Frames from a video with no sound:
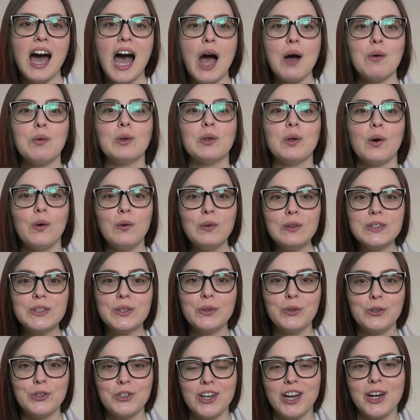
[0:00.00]
I will
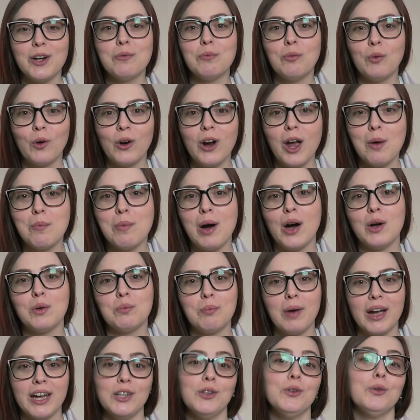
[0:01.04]
also share more about
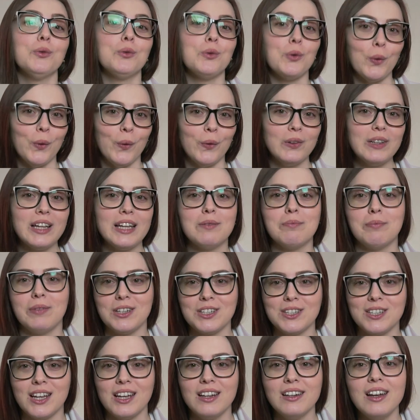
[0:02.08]
my new role and
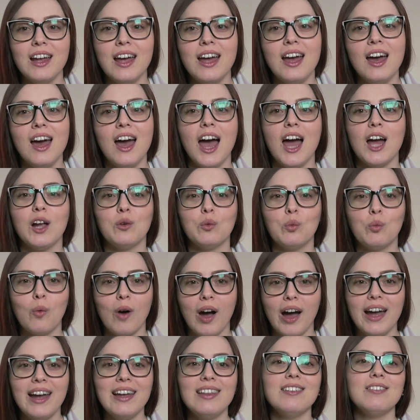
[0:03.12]
mission and
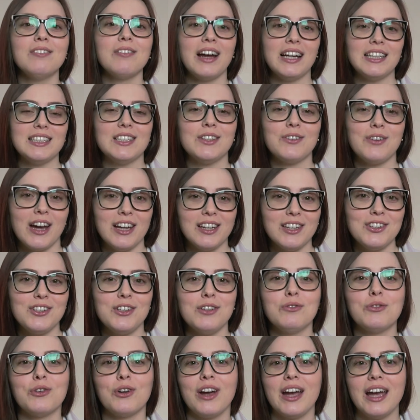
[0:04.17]
why the right
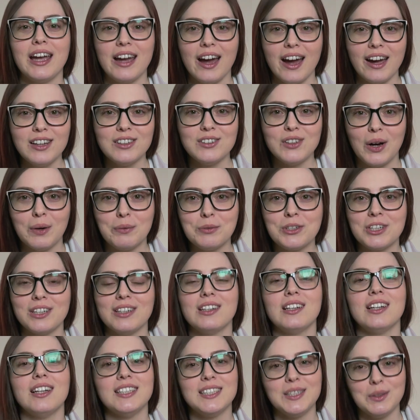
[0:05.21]
strategy for AI
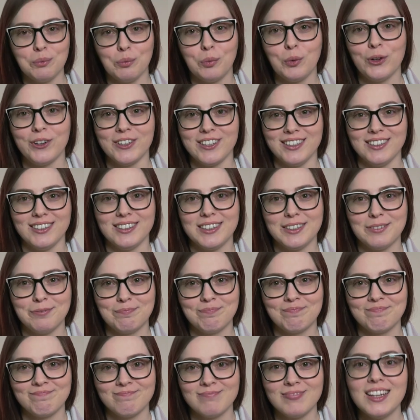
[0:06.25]
adoption is important.
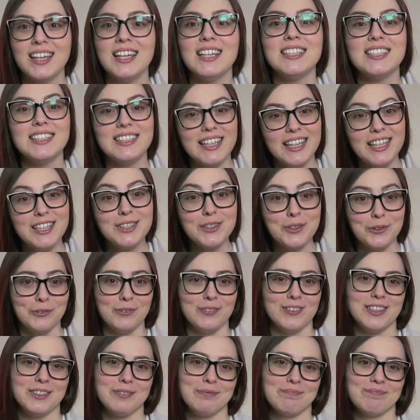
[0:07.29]
Stay
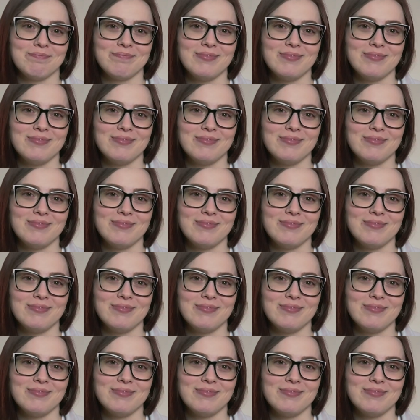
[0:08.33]
tuned.